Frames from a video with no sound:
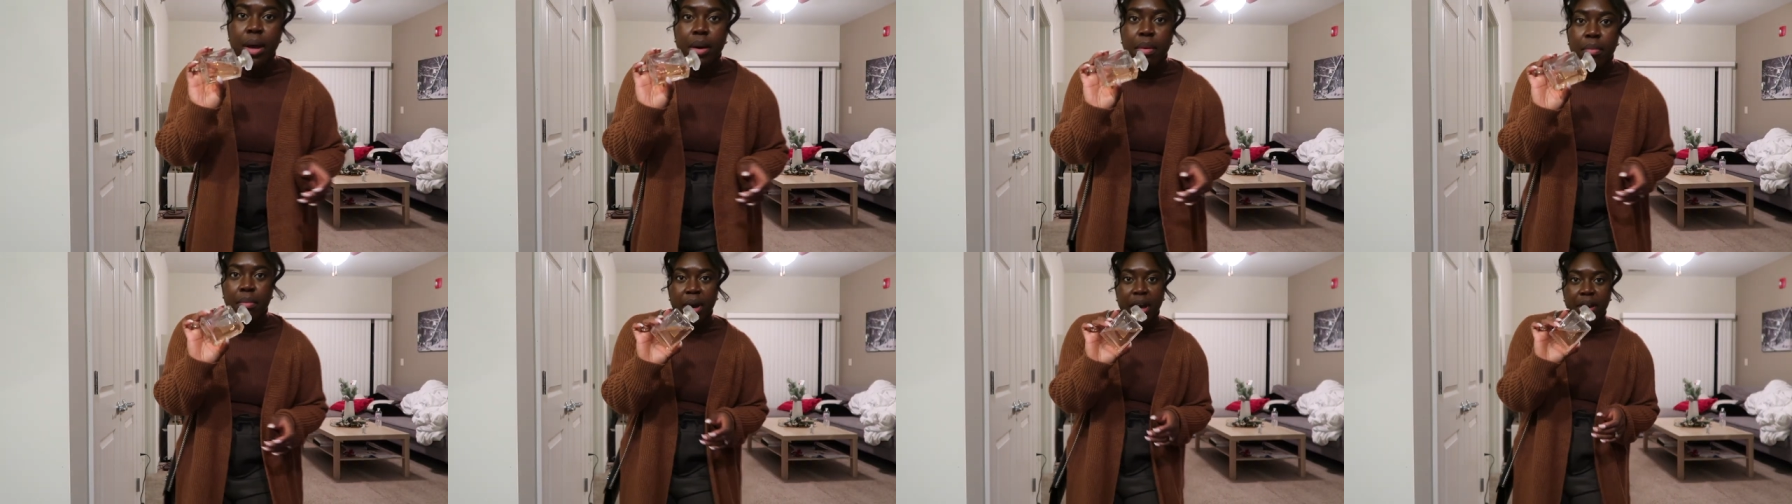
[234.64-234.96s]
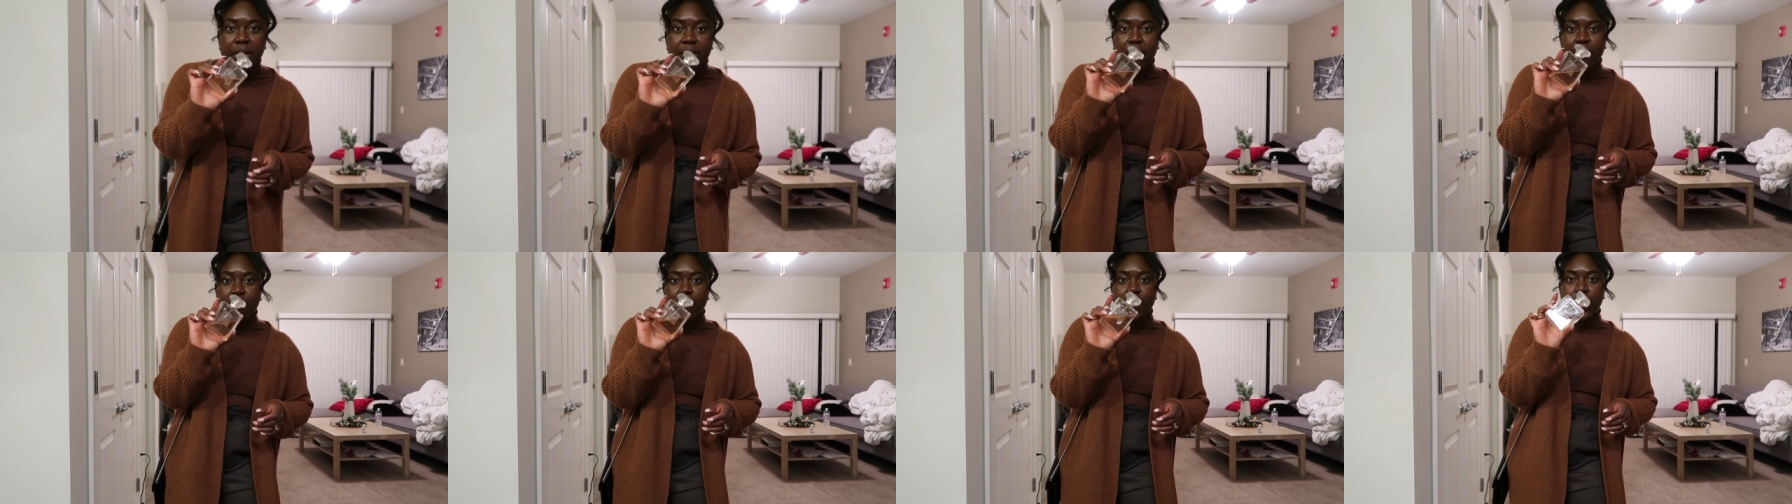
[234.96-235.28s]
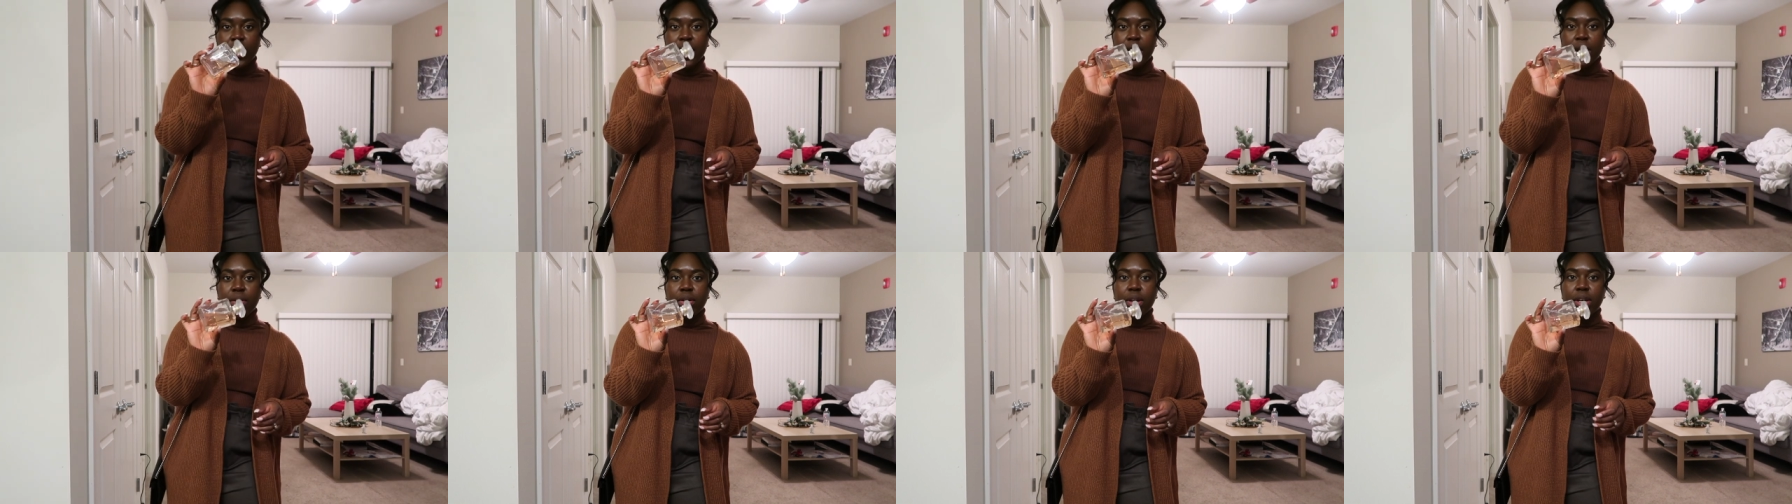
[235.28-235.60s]
my
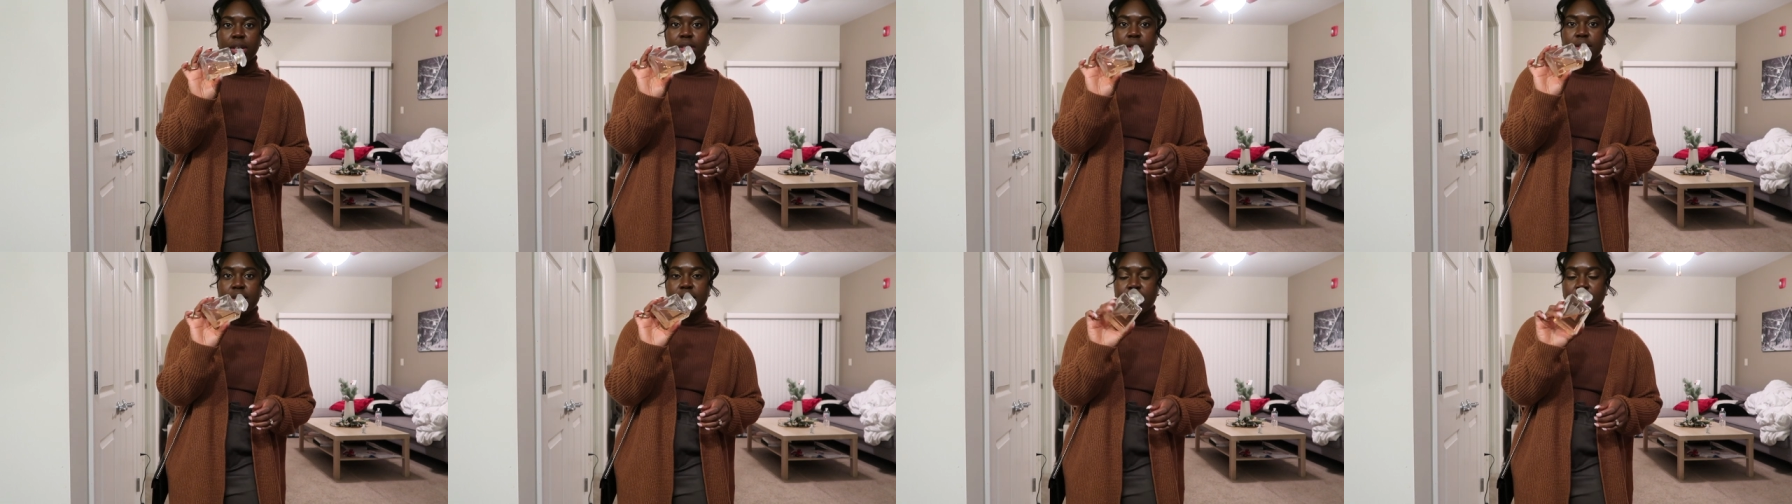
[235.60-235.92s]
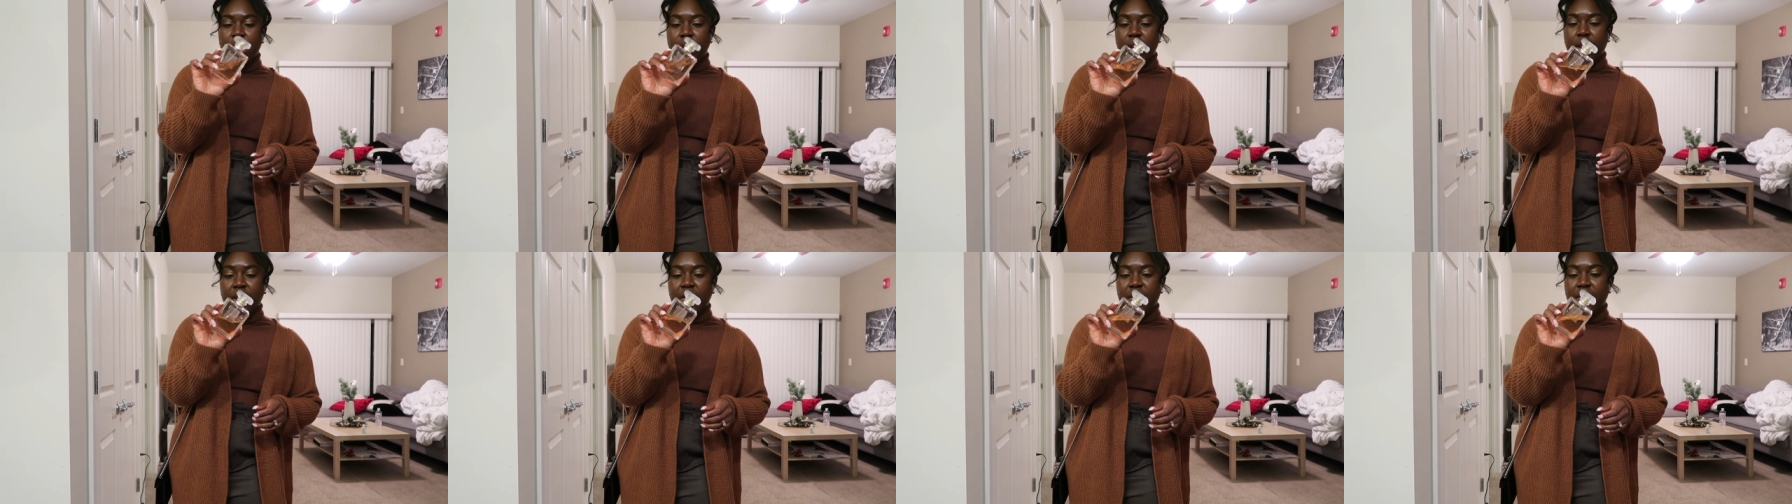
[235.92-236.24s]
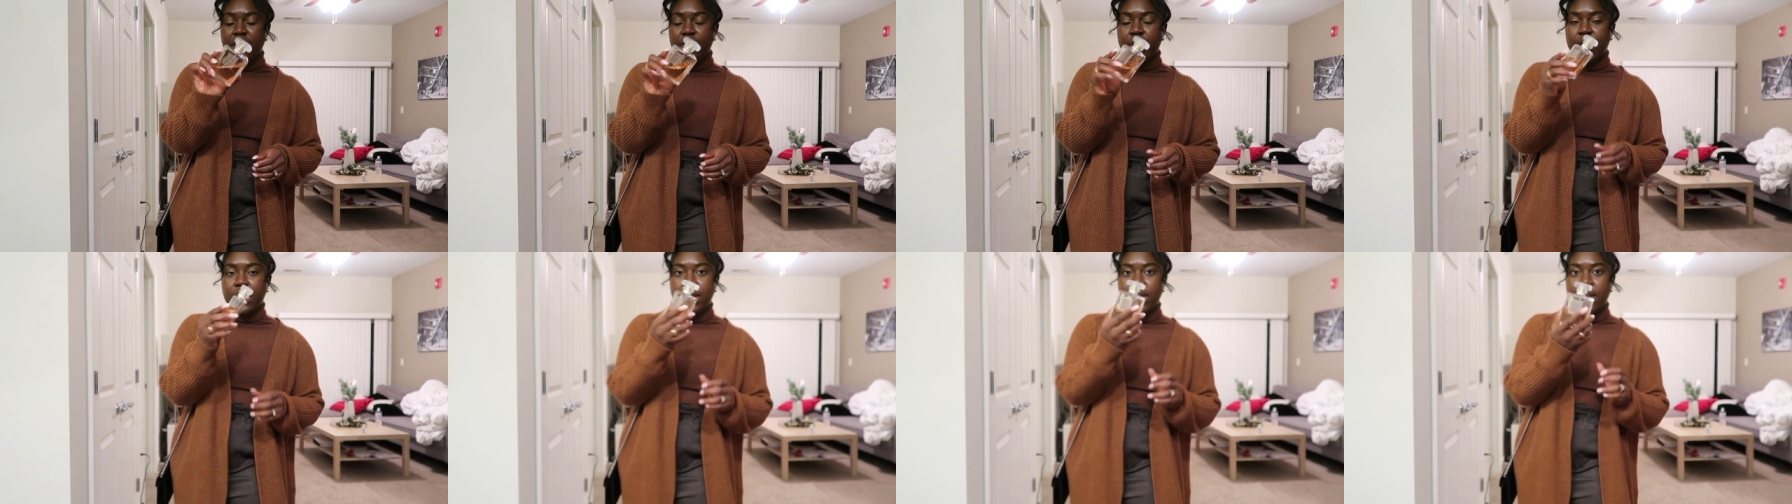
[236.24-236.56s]
fragrance of